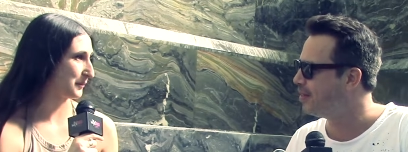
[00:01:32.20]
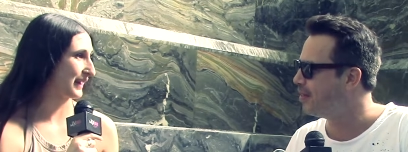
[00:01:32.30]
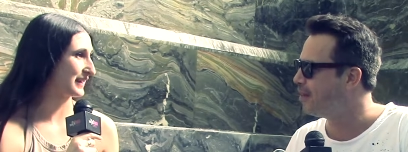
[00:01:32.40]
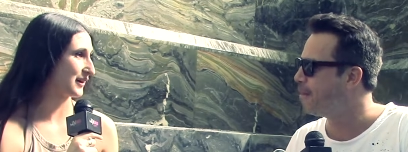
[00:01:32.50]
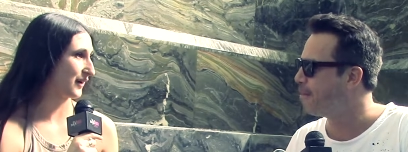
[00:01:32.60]

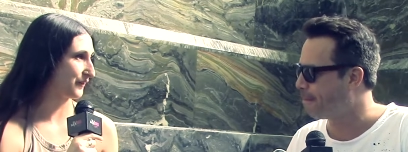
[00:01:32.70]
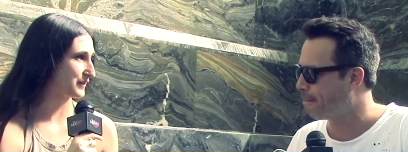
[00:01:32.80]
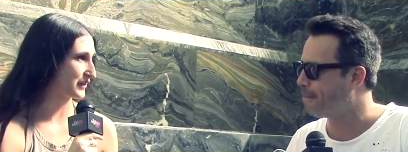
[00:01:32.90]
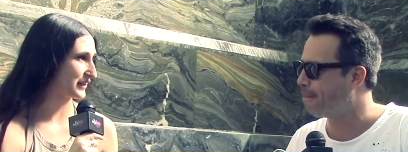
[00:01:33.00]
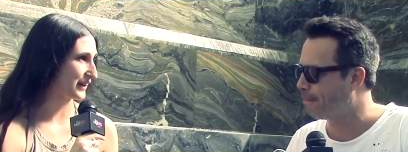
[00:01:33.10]
Speaker 1: back year
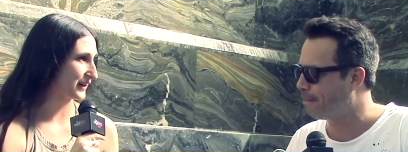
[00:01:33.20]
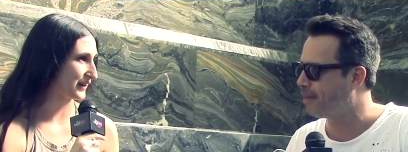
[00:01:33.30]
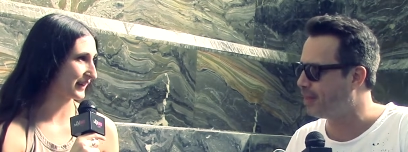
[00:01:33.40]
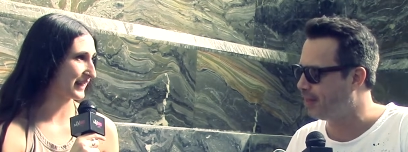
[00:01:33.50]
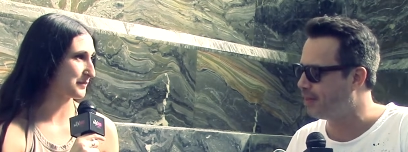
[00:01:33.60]
after
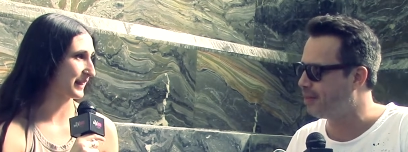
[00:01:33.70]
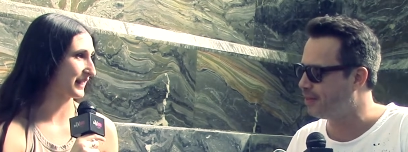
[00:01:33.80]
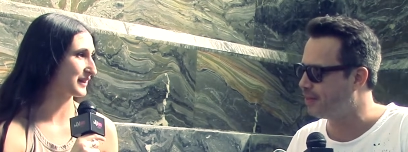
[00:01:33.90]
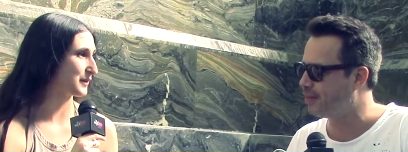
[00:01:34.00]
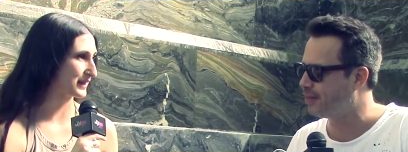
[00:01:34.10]
year to keep
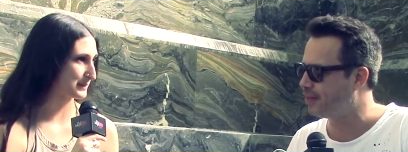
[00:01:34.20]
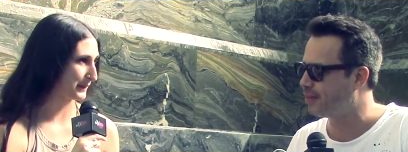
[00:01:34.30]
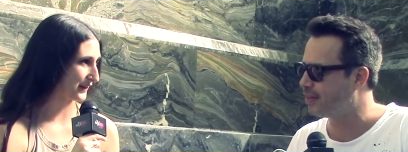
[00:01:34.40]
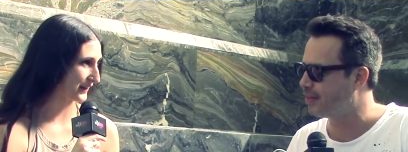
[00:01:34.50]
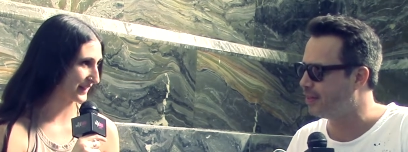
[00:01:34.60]
making new
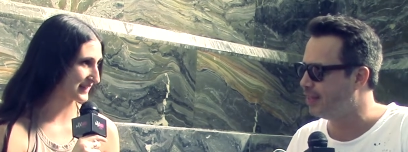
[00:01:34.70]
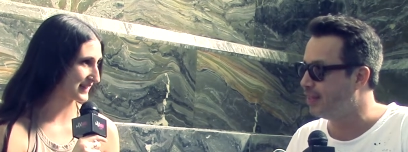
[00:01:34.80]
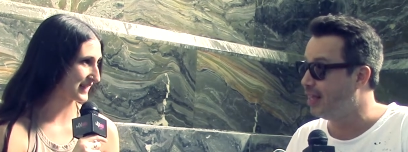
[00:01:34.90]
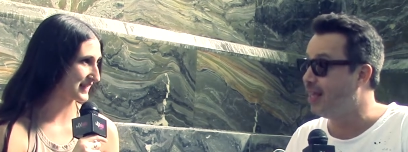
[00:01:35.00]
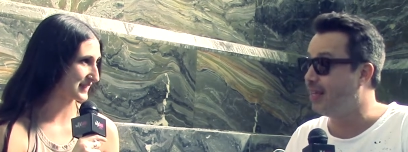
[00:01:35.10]

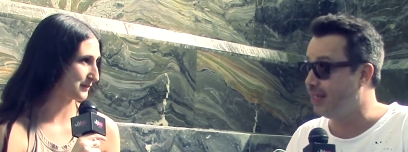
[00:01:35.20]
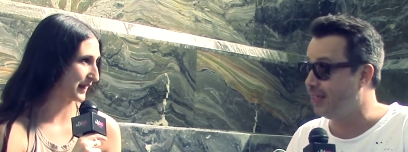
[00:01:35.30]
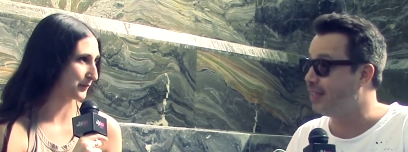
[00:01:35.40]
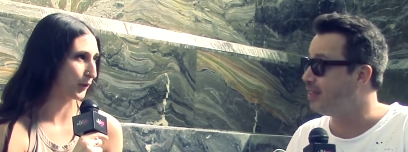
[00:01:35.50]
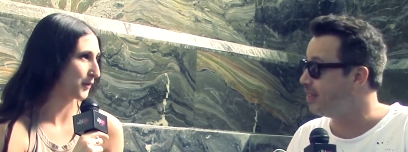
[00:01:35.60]
experiences and
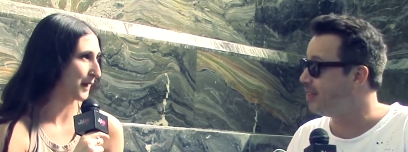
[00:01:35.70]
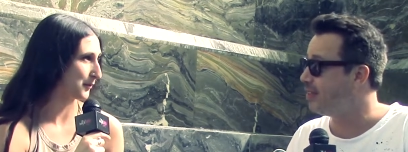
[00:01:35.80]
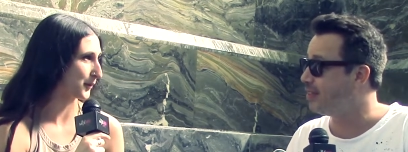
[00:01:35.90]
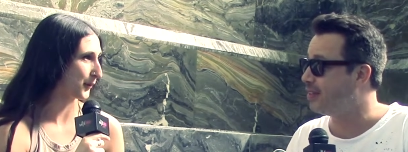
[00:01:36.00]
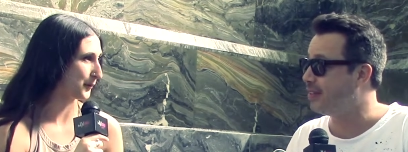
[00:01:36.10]
make more
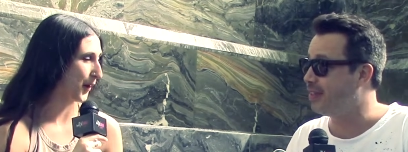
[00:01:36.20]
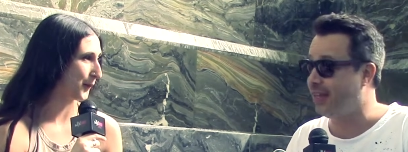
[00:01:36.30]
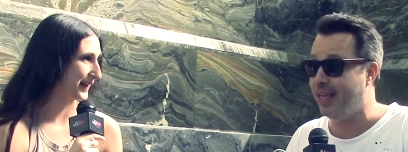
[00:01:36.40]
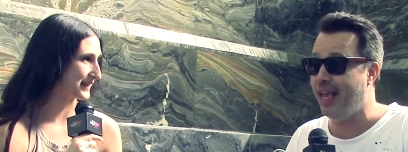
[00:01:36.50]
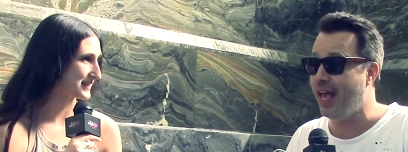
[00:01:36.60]
memorable
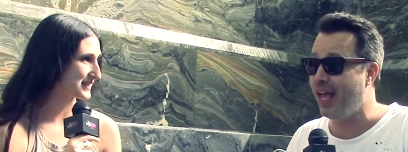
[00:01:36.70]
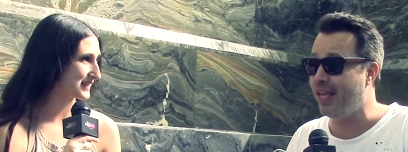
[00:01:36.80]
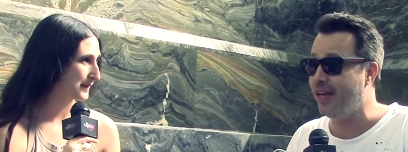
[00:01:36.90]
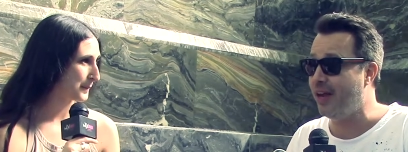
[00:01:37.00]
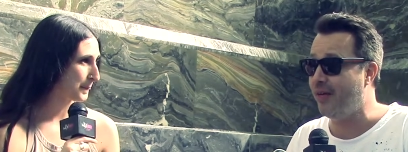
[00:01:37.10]
moments? Yeah,
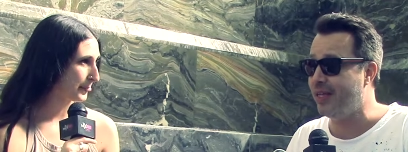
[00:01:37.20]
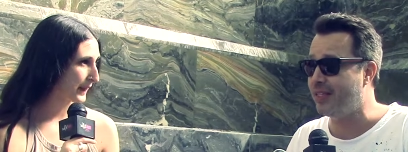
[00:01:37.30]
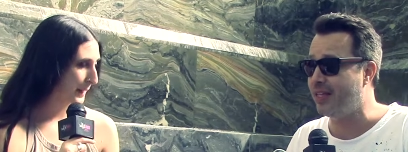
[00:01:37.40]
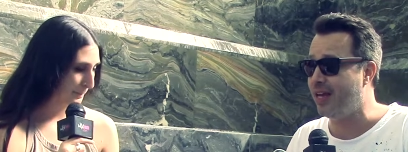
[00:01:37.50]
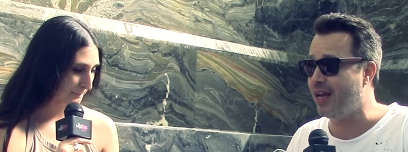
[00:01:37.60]
Speaker 2: you know,
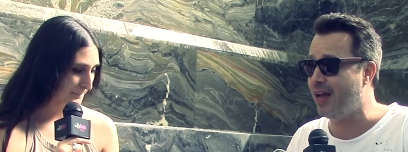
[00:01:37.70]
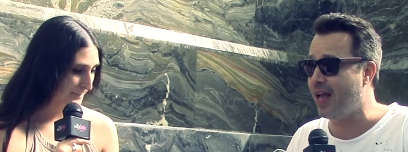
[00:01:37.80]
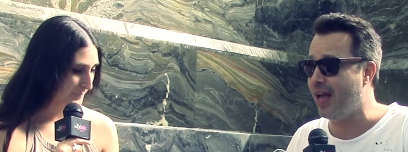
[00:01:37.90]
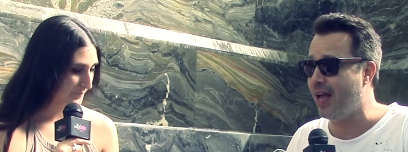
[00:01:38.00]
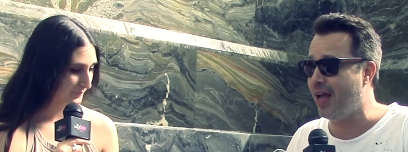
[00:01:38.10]
it's uh, uh
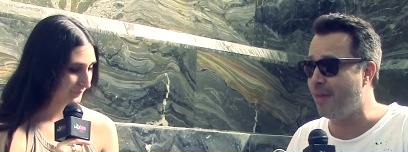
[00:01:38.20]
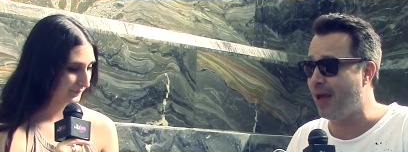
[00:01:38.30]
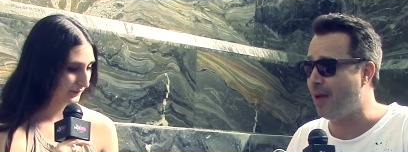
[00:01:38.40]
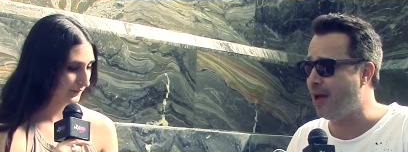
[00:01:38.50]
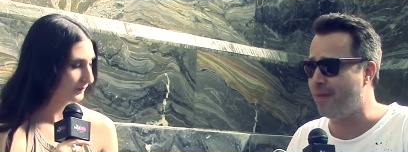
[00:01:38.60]

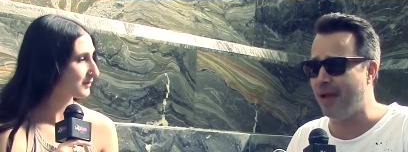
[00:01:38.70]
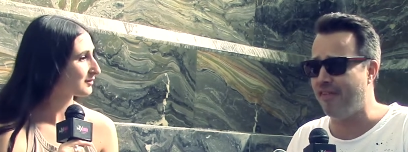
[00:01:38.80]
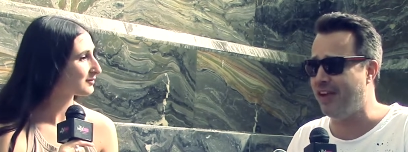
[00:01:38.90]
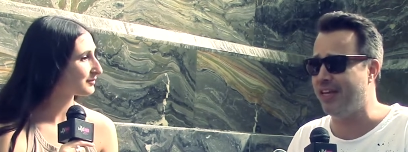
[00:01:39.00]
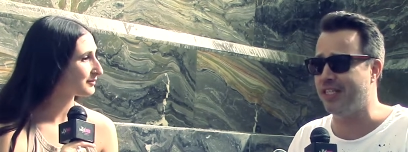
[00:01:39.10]
I, I,
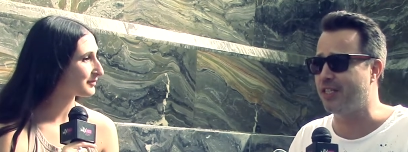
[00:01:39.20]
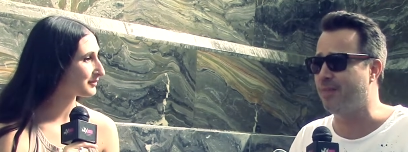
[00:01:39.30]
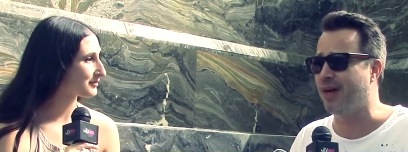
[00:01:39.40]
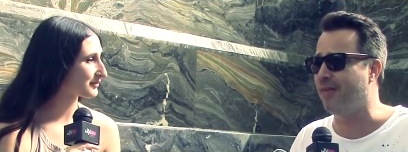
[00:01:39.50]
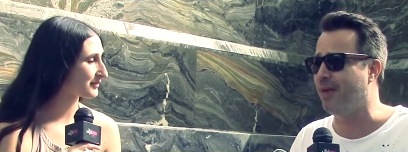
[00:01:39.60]
think this is
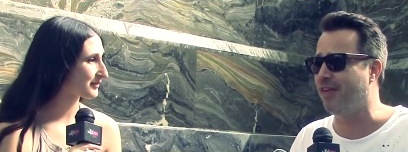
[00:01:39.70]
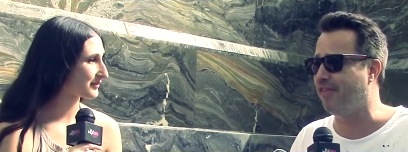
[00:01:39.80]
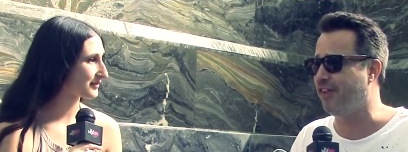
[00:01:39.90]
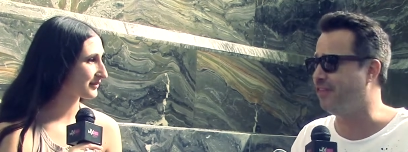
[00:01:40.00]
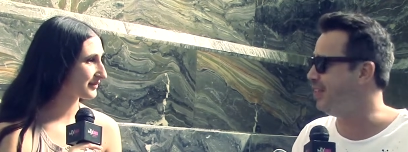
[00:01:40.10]
my, my
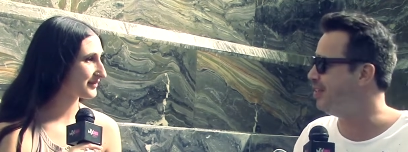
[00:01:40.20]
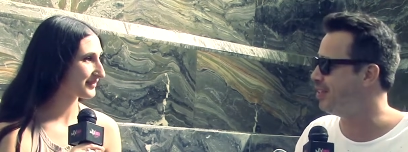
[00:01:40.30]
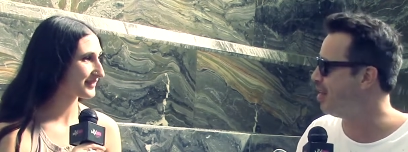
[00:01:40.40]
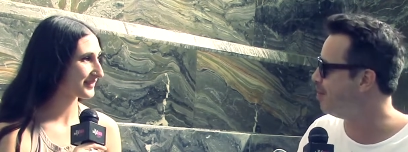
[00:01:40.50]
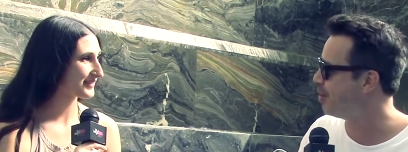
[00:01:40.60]
15th
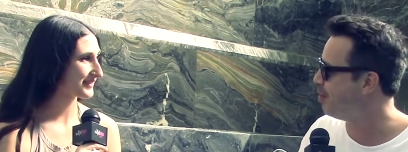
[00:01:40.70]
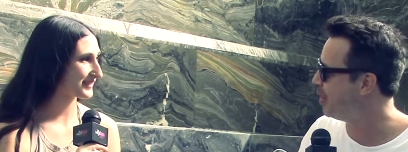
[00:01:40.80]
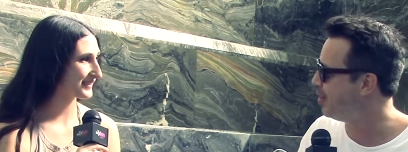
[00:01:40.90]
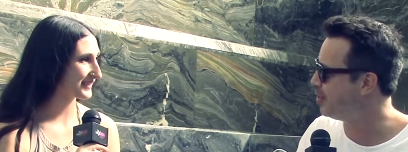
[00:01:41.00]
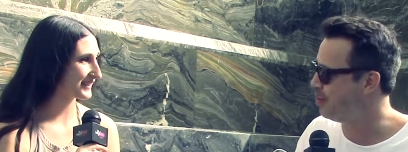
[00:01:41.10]
time coming
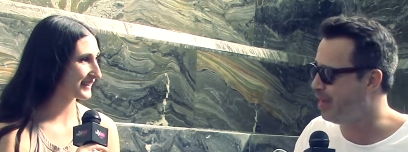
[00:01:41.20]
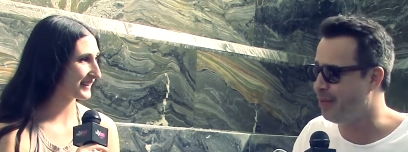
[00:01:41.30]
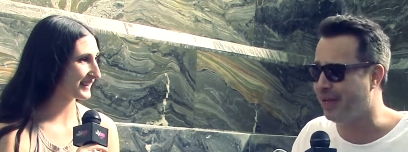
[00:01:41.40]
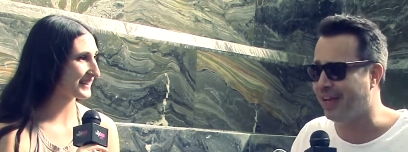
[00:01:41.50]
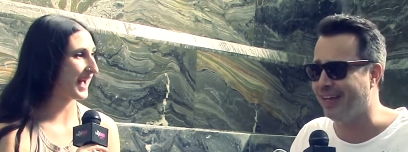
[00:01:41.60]
here to
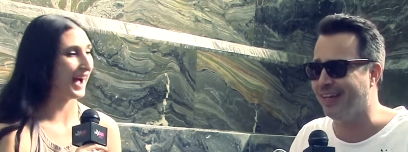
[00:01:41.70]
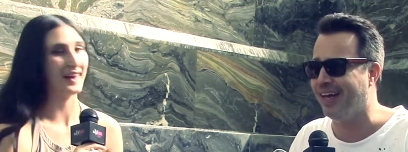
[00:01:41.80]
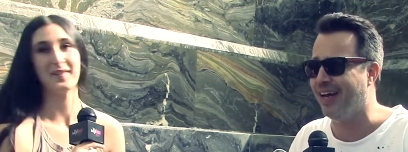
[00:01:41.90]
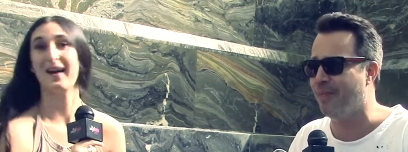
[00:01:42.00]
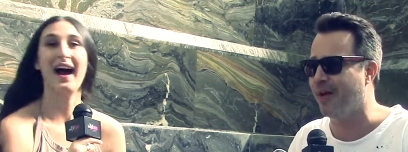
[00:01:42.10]
Miami,
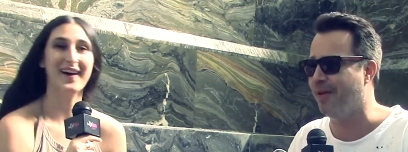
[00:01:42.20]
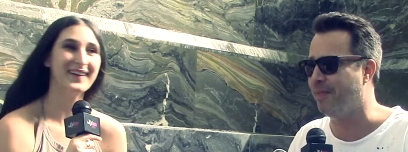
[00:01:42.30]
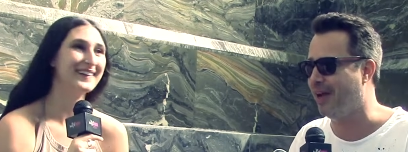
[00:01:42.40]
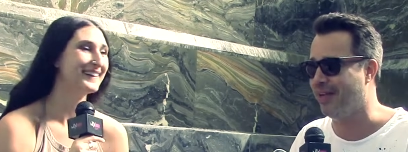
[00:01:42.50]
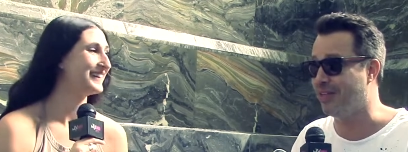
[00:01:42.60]
yeah, and um, wow. I, it's